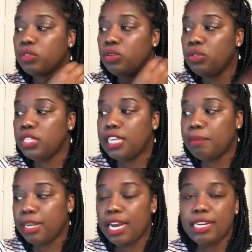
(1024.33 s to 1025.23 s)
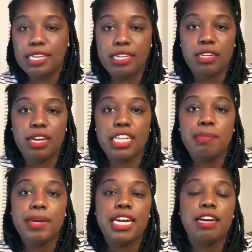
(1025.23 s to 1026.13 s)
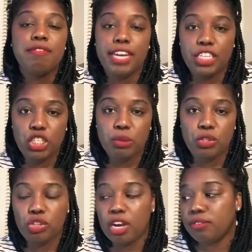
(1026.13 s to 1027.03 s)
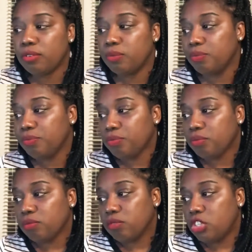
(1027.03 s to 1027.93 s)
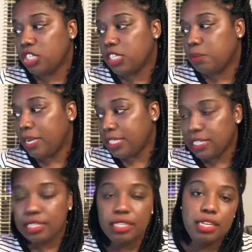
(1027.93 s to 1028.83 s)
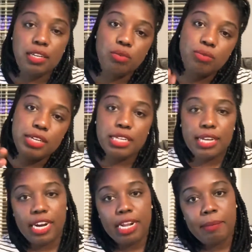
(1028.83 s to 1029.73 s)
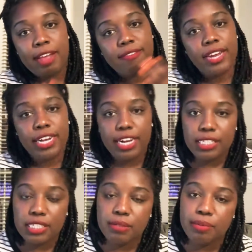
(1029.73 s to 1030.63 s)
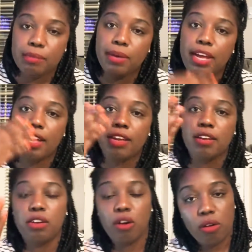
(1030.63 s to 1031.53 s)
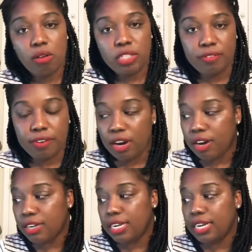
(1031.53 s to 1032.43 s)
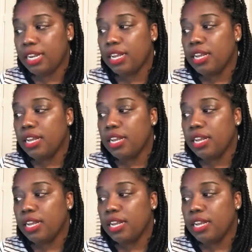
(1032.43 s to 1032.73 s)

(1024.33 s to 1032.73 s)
do the same thing I did at the beginning of next year with travel. Just basically realigning my finances with my goals for early